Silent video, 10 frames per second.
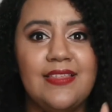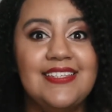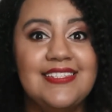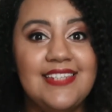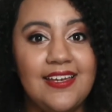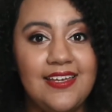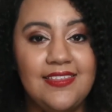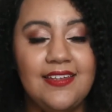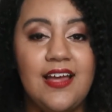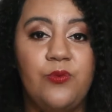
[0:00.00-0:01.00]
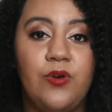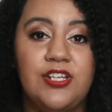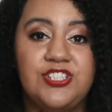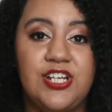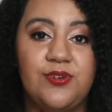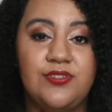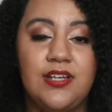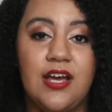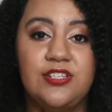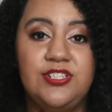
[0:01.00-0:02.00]
The second thing I want to share with you
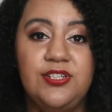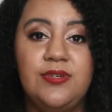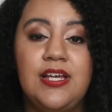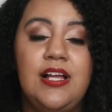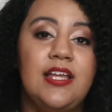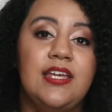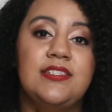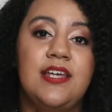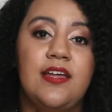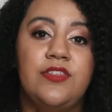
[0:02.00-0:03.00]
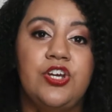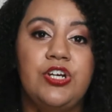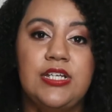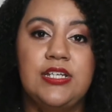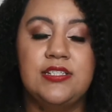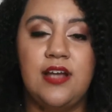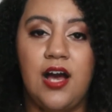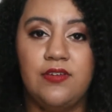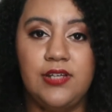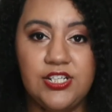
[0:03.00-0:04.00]
guys too is that there is an
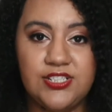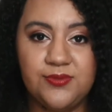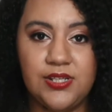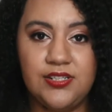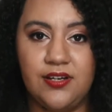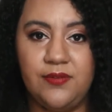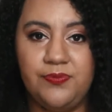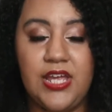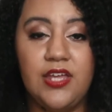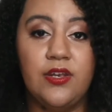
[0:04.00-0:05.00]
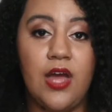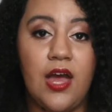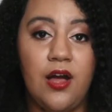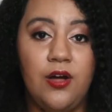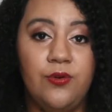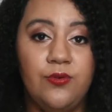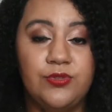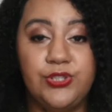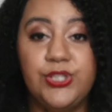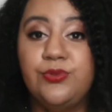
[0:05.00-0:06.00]
ovulation window. And how
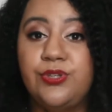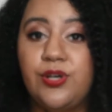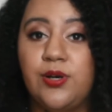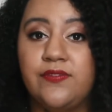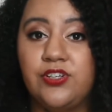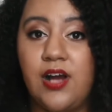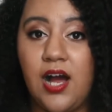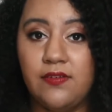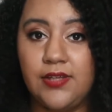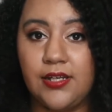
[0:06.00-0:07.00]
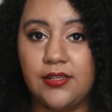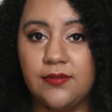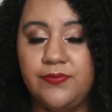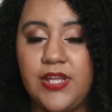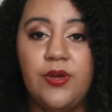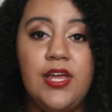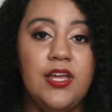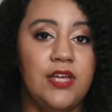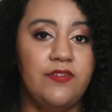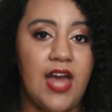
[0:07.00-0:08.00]
do you know if you're ovulating? Now,
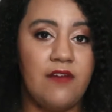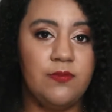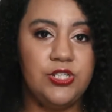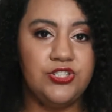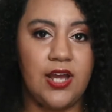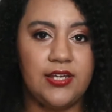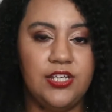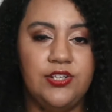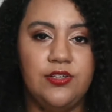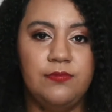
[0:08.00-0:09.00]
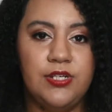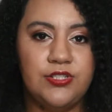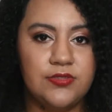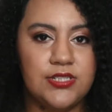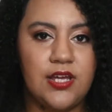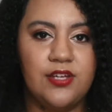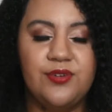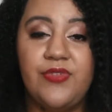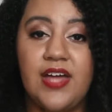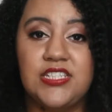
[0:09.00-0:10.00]
if you haven't been tracking your menstrual
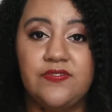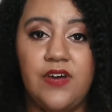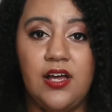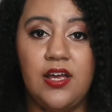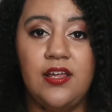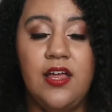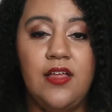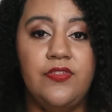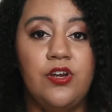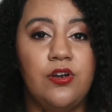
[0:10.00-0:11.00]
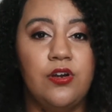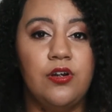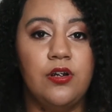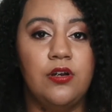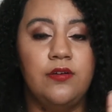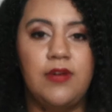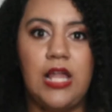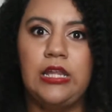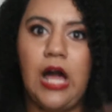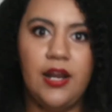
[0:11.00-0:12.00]
cycle, that's fine. There are a
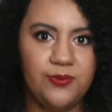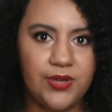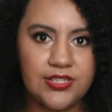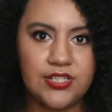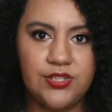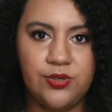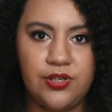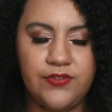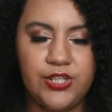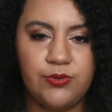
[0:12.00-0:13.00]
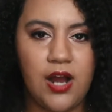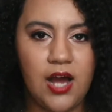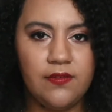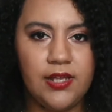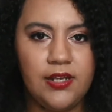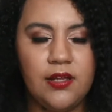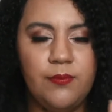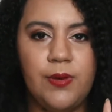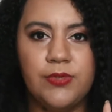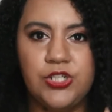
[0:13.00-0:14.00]
lot of ways to know if you are ovulating,
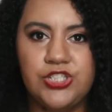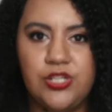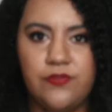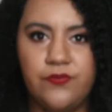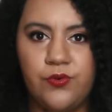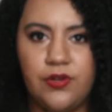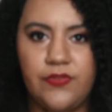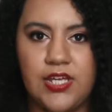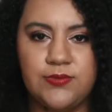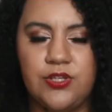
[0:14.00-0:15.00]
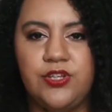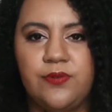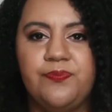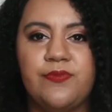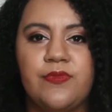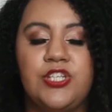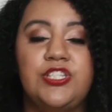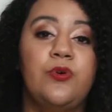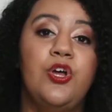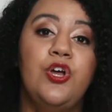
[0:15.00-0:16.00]
but I'm going to share 4 things with you.
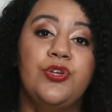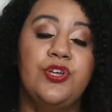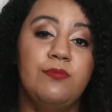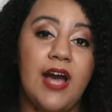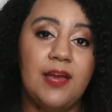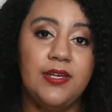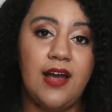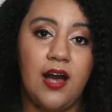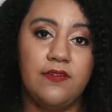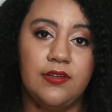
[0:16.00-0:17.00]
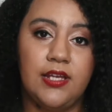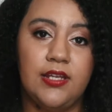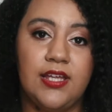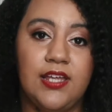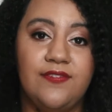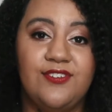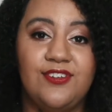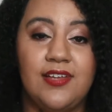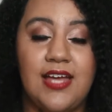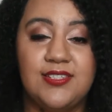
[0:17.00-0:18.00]
So you might be ovulating if,
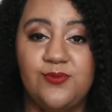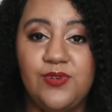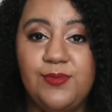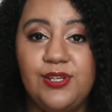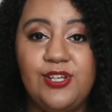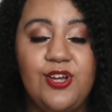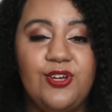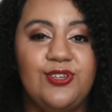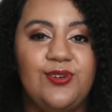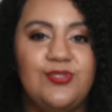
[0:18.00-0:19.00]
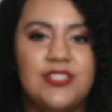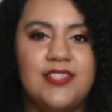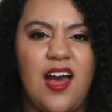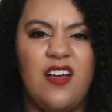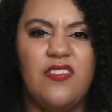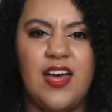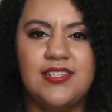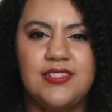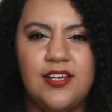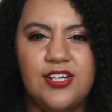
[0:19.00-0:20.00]
as a woman, you just have that
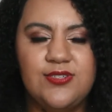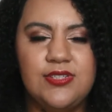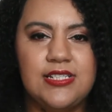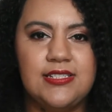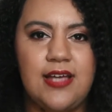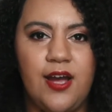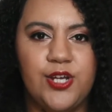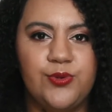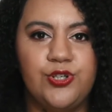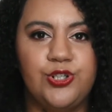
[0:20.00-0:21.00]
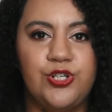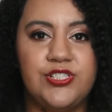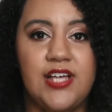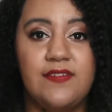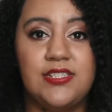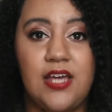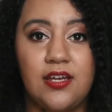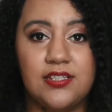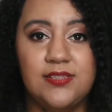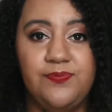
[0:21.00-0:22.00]
sexual desire or urge to have
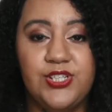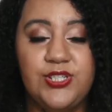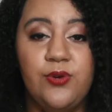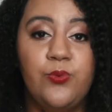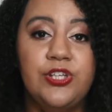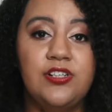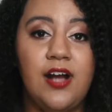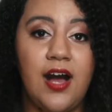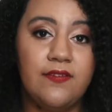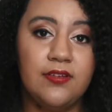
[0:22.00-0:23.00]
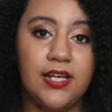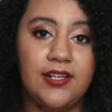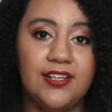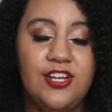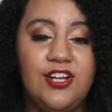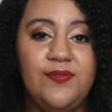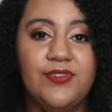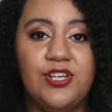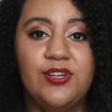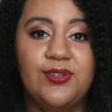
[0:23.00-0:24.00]
sex. So when you're ovulating,
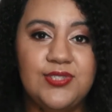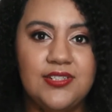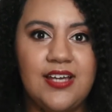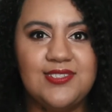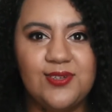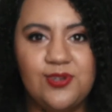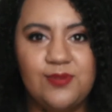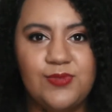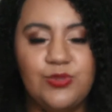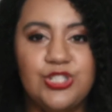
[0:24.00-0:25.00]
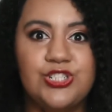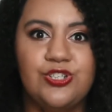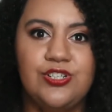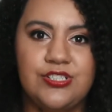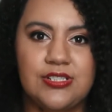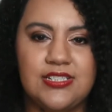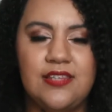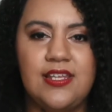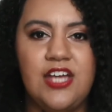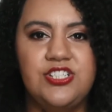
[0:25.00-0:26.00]
your luteinizing hormone surges,
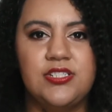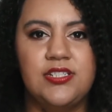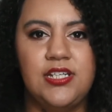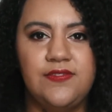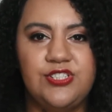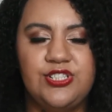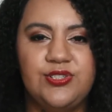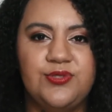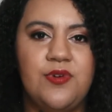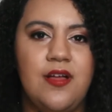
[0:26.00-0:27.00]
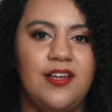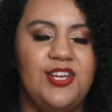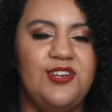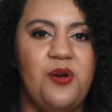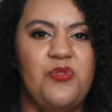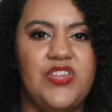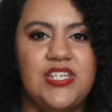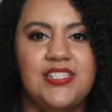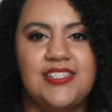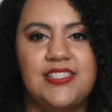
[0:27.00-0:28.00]
and that just gives you
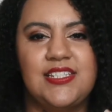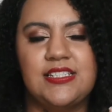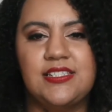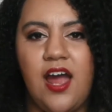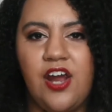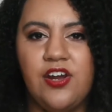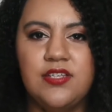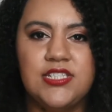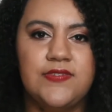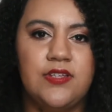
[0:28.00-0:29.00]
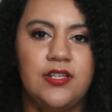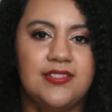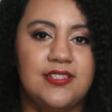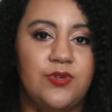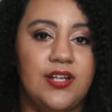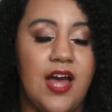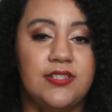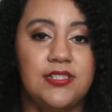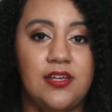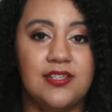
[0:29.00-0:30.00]
this desire, this feeling to want to have
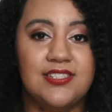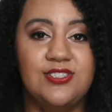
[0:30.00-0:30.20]
sex.